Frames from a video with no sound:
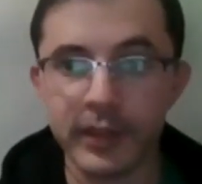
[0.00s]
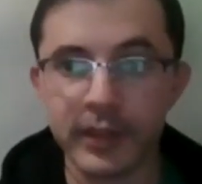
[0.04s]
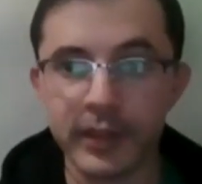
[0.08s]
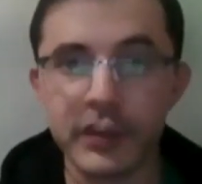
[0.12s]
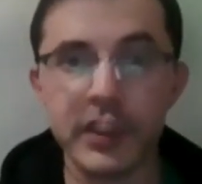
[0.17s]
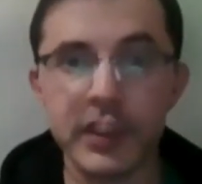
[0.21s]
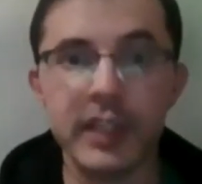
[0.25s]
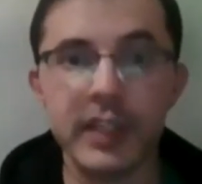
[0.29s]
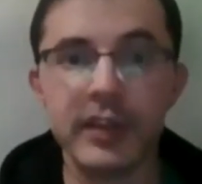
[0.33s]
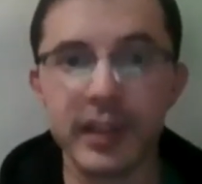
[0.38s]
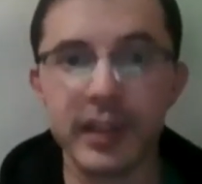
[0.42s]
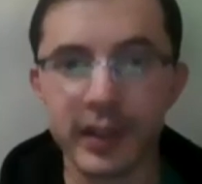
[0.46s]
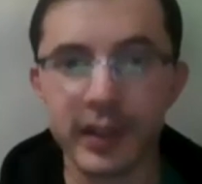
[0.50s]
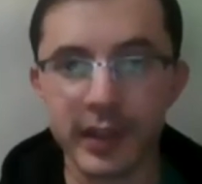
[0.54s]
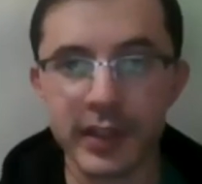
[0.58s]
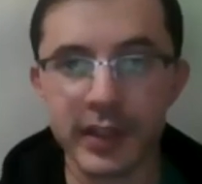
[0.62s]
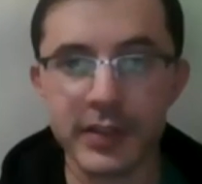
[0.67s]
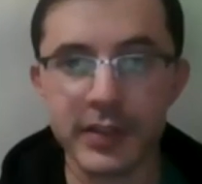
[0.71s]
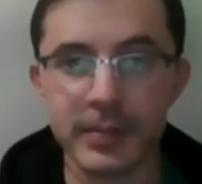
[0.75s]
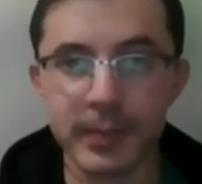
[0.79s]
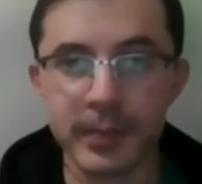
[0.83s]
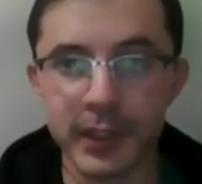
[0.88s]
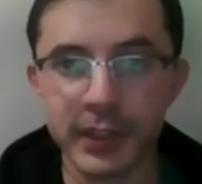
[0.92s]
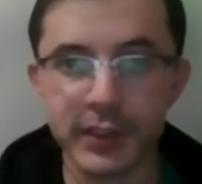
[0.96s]
treating
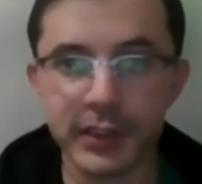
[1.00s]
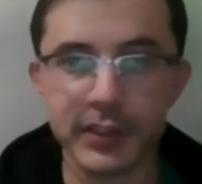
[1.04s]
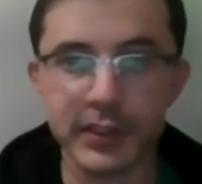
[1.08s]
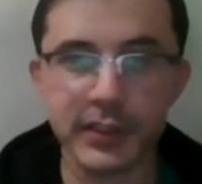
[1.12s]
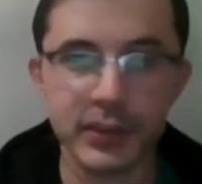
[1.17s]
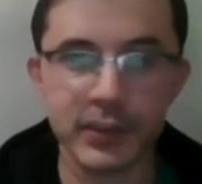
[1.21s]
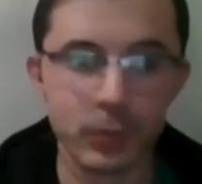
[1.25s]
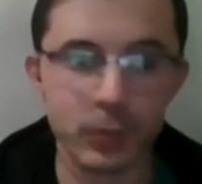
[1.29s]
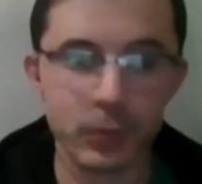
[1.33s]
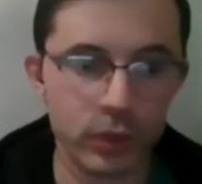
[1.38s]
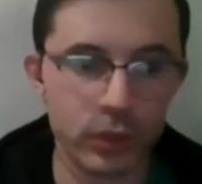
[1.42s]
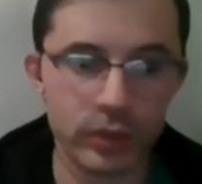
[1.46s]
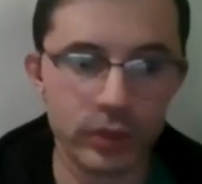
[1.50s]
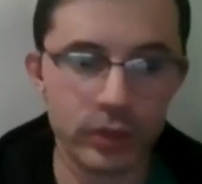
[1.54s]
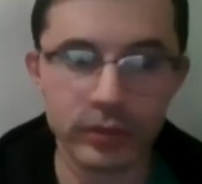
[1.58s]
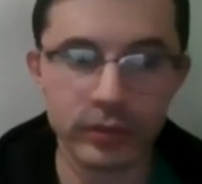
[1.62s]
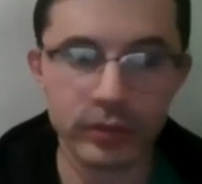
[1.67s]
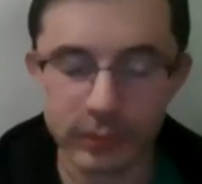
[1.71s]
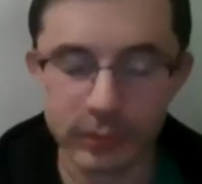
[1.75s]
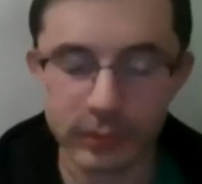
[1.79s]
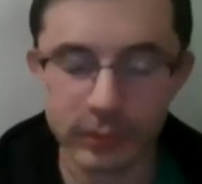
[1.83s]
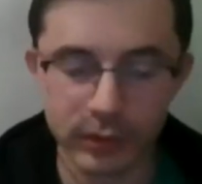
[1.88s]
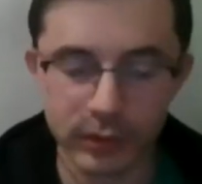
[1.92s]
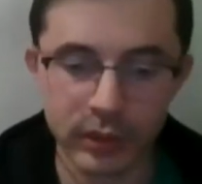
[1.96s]
these patients, war
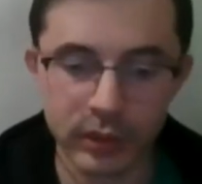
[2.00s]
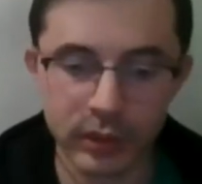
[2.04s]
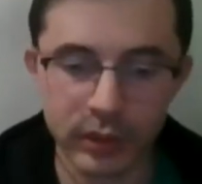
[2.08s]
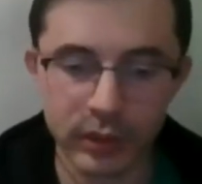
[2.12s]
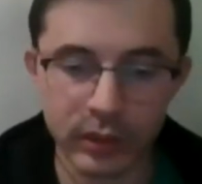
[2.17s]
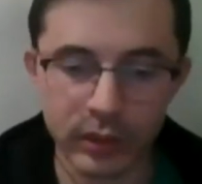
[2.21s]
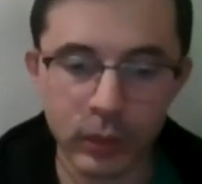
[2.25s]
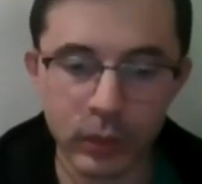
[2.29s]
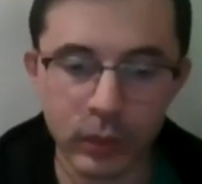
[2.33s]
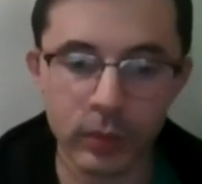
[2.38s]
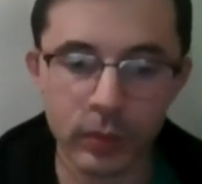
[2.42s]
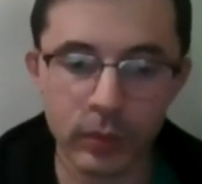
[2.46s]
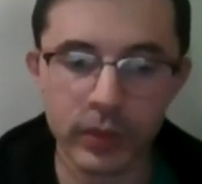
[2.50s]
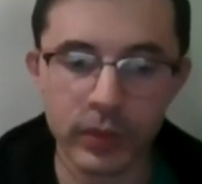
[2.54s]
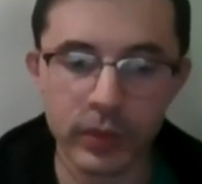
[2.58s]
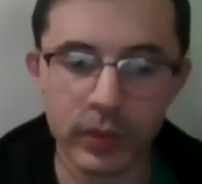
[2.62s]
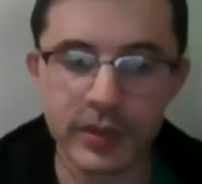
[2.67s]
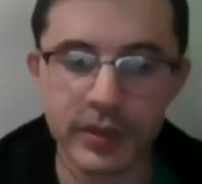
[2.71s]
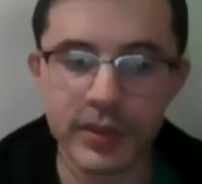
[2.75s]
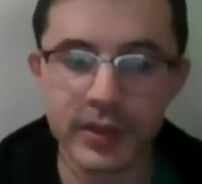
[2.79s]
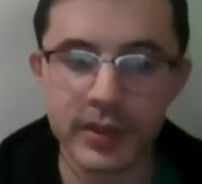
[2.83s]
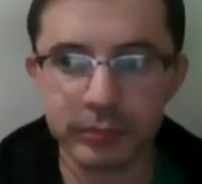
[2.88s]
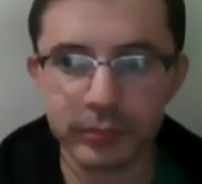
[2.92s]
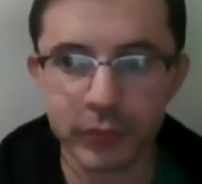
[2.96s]

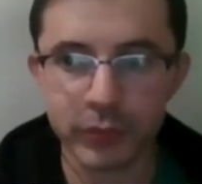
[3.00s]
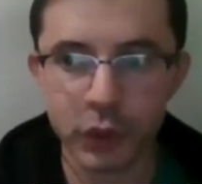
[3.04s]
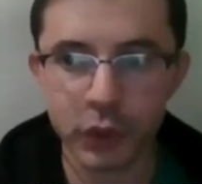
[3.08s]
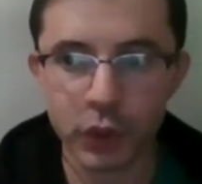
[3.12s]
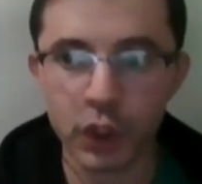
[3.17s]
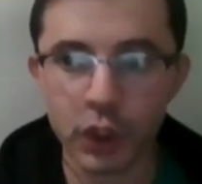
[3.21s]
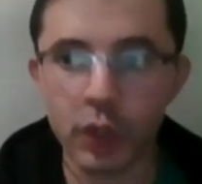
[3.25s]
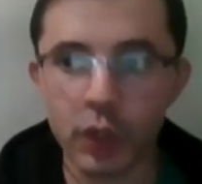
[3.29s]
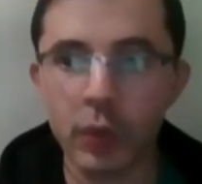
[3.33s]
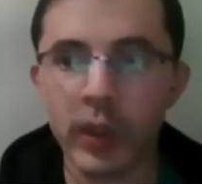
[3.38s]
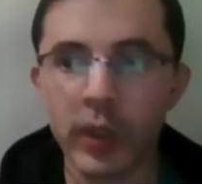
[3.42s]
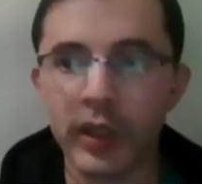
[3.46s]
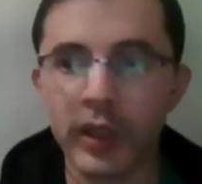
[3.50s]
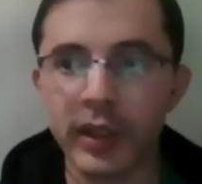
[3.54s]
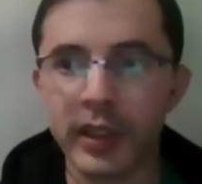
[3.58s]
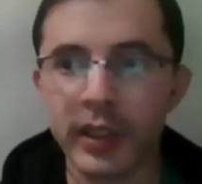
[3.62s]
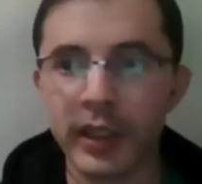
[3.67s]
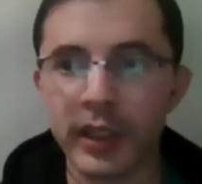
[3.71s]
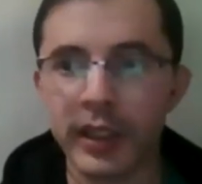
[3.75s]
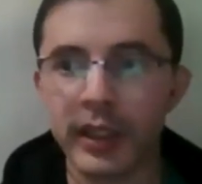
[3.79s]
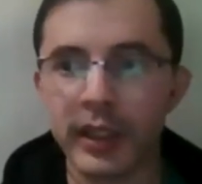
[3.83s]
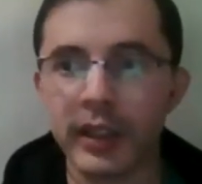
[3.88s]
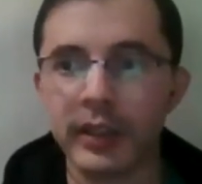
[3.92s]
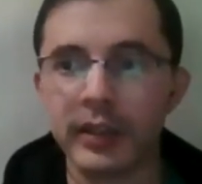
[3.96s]
ones, knowing
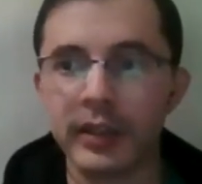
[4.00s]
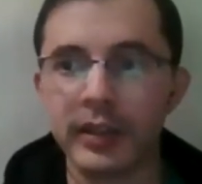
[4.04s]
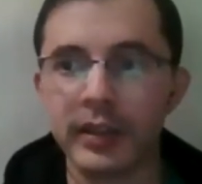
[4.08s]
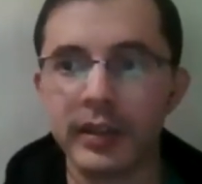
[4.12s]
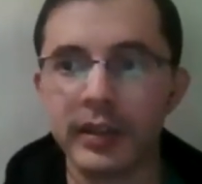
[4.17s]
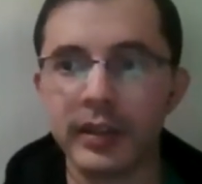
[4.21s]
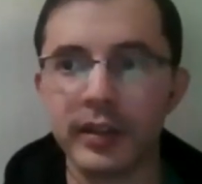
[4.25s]
that